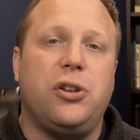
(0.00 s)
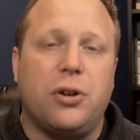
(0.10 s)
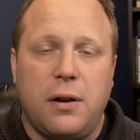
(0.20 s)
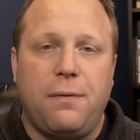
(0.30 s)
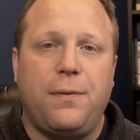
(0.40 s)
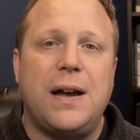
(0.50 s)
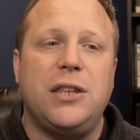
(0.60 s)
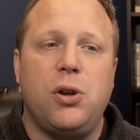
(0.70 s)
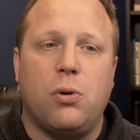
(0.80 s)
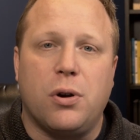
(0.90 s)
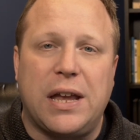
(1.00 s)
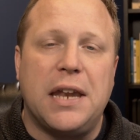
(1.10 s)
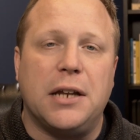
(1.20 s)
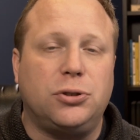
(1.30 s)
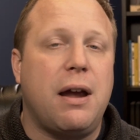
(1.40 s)
you're going to find that your
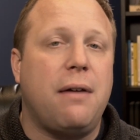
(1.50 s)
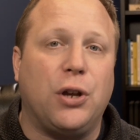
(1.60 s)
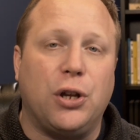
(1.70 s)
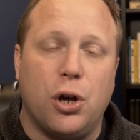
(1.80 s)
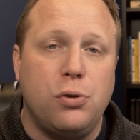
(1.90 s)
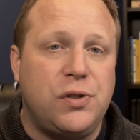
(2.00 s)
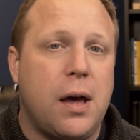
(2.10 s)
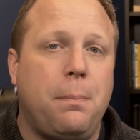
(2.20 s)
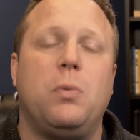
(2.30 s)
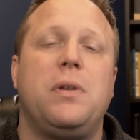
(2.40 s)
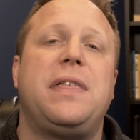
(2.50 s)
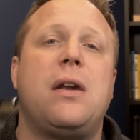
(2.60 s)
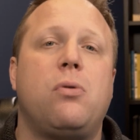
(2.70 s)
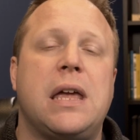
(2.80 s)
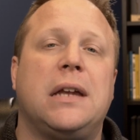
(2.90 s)
organic traffic goes up. And with
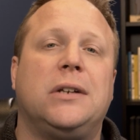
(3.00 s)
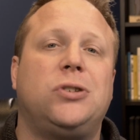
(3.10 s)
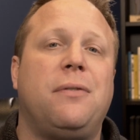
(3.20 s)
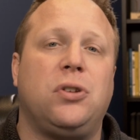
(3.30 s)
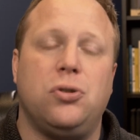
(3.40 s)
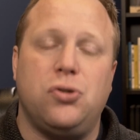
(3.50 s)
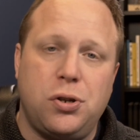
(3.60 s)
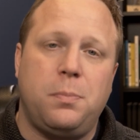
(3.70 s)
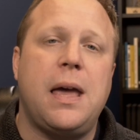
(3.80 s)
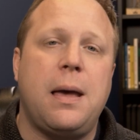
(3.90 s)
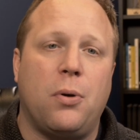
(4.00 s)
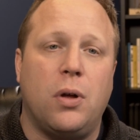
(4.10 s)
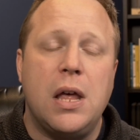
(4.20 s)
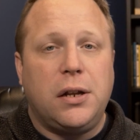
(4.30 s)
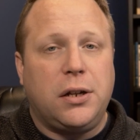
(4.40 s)
that organic traffic, you should be
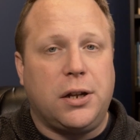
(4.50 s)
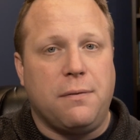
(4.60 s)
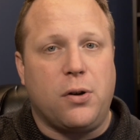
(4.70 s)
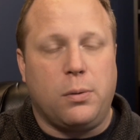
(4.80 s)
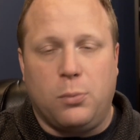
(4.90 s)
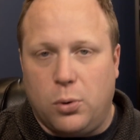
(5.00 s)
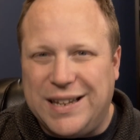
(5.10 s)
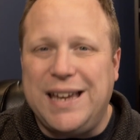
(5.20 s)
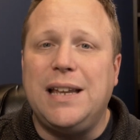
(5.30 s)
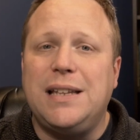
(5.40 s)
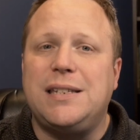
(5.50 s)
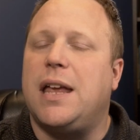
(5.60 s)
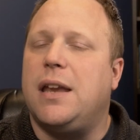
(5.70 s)
able to convert more leads.